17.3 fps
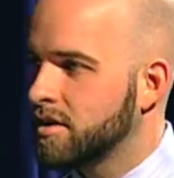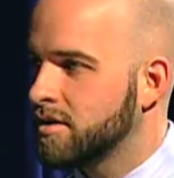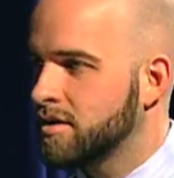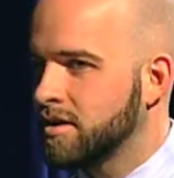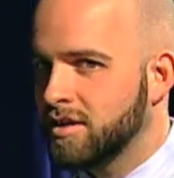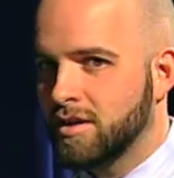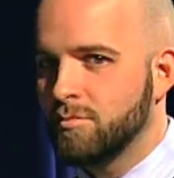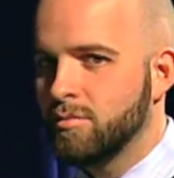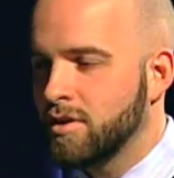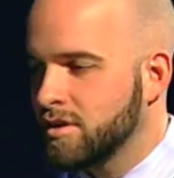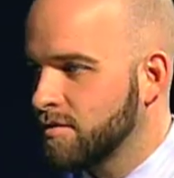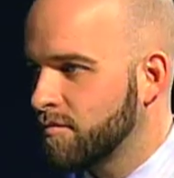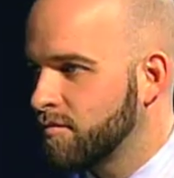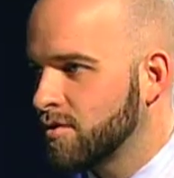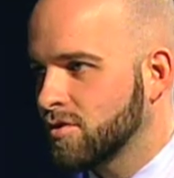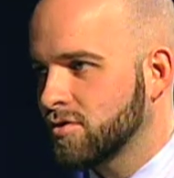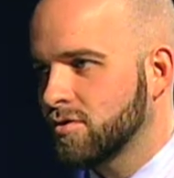60 minutes of
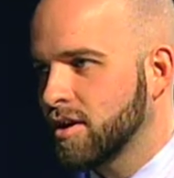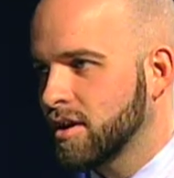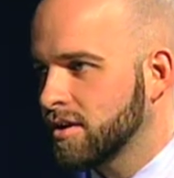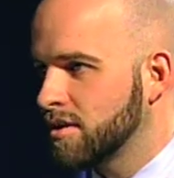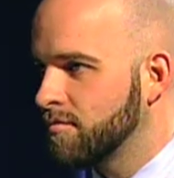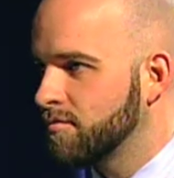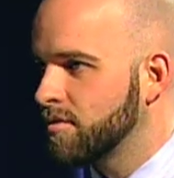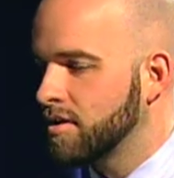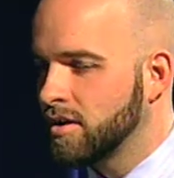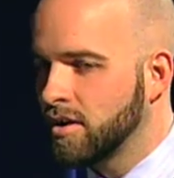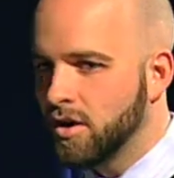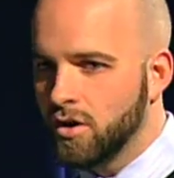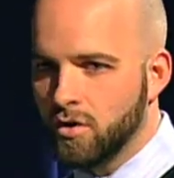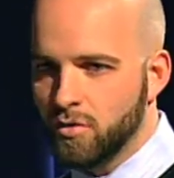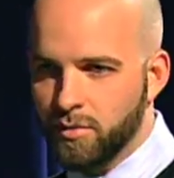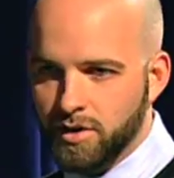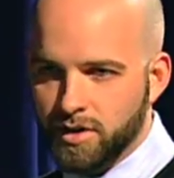physical activity.
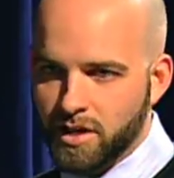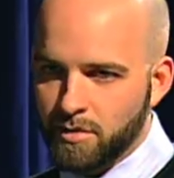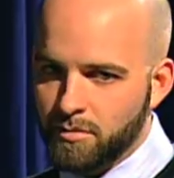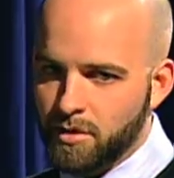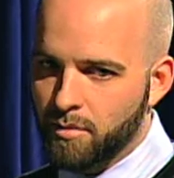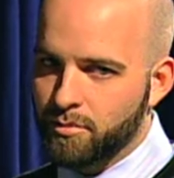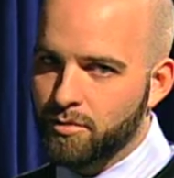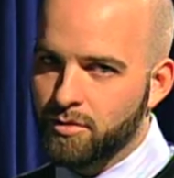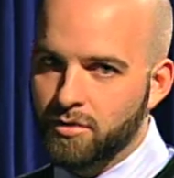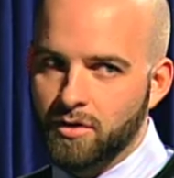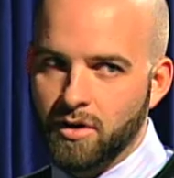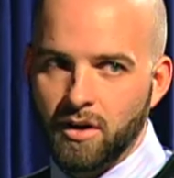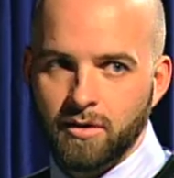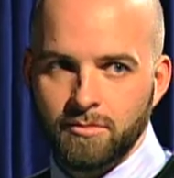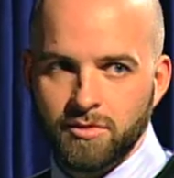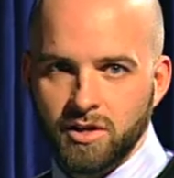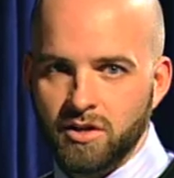We teamed with
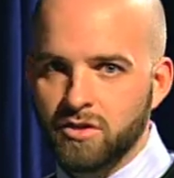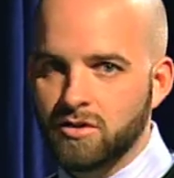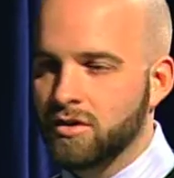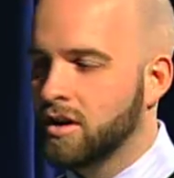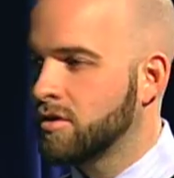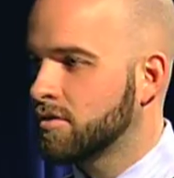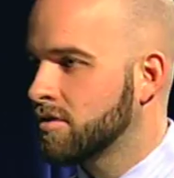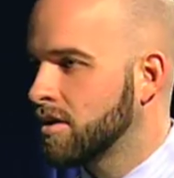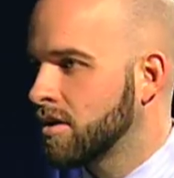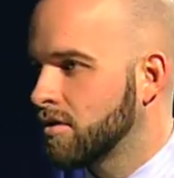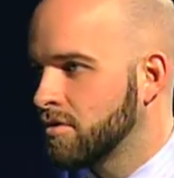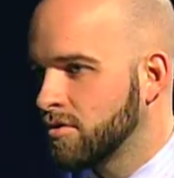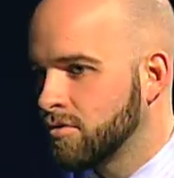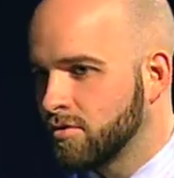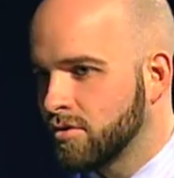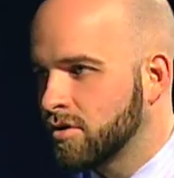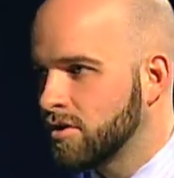um, Signature Healthcare to
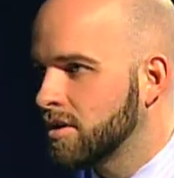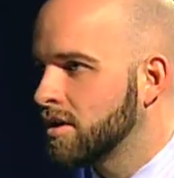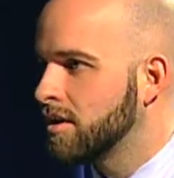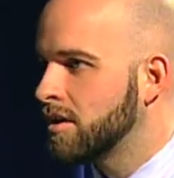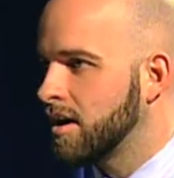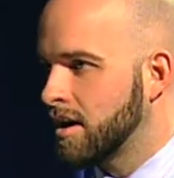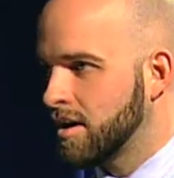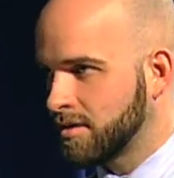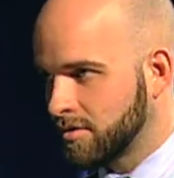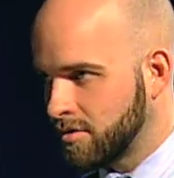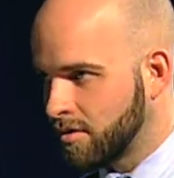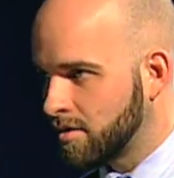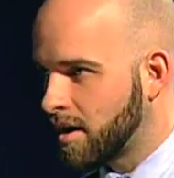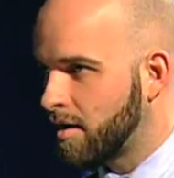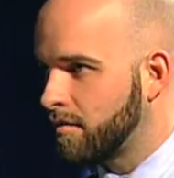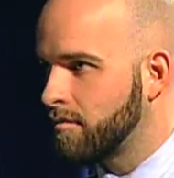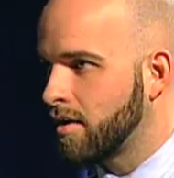do a cooking class on
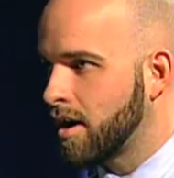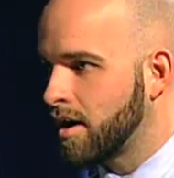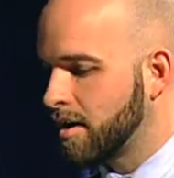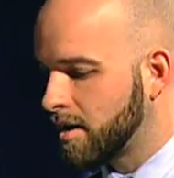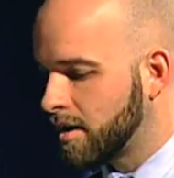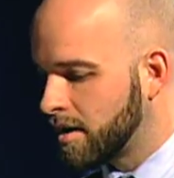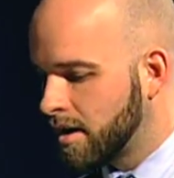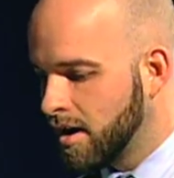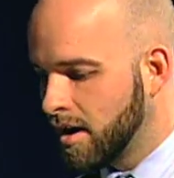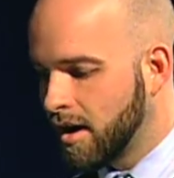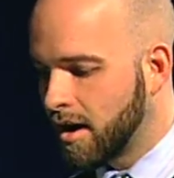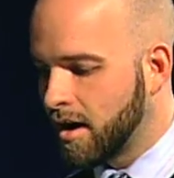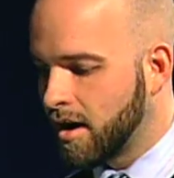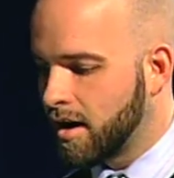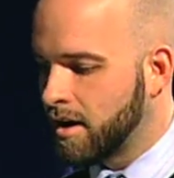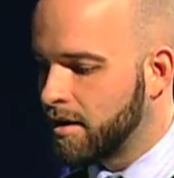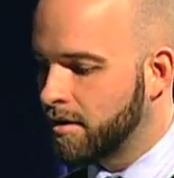that Friday,
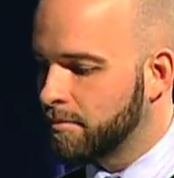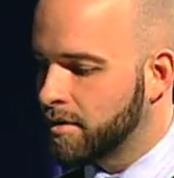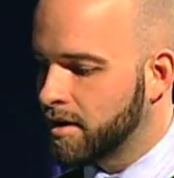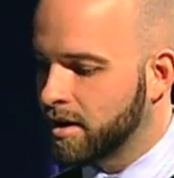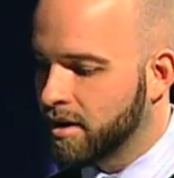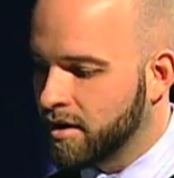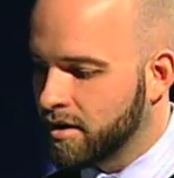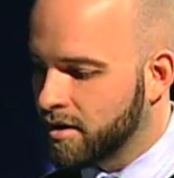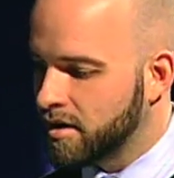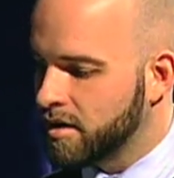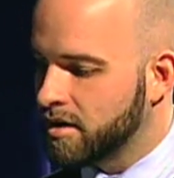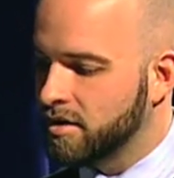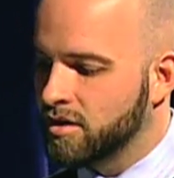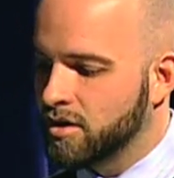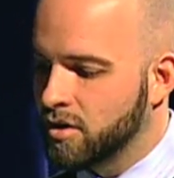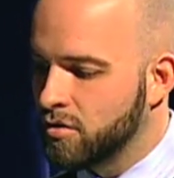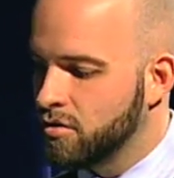um, and, and going to
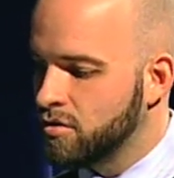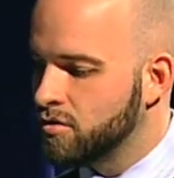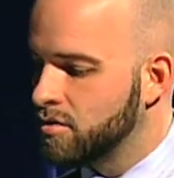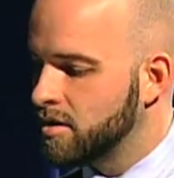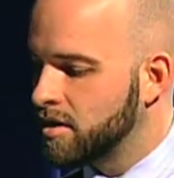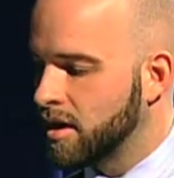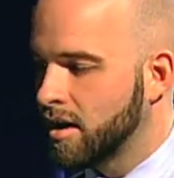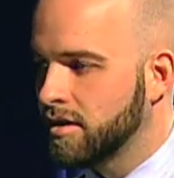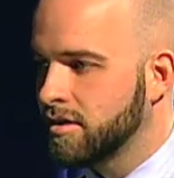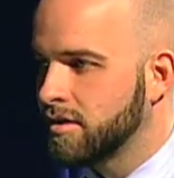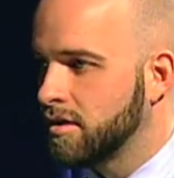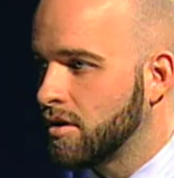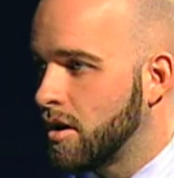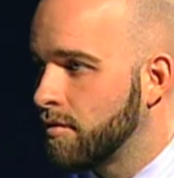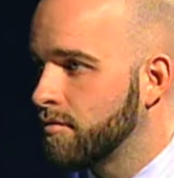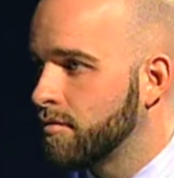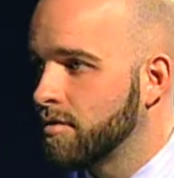continue to do the dance and
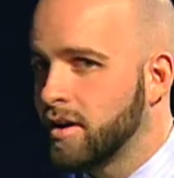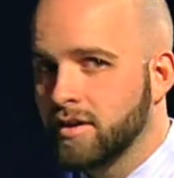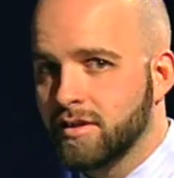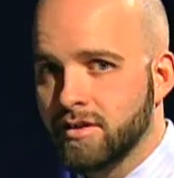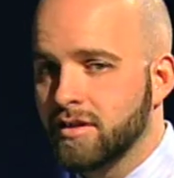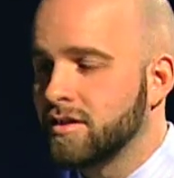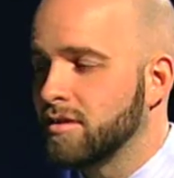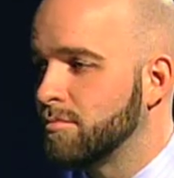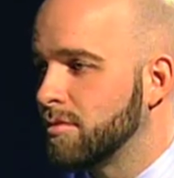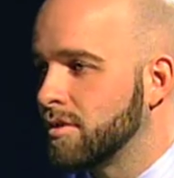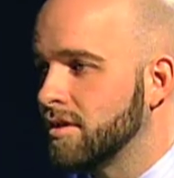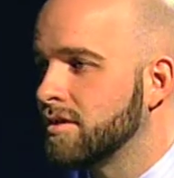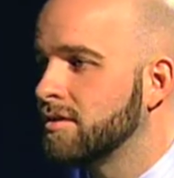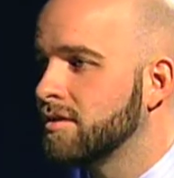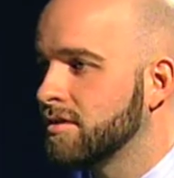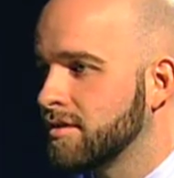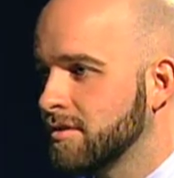offer that 60
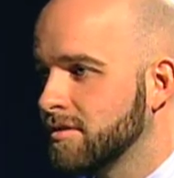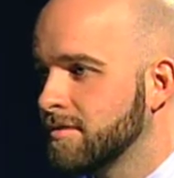minutes.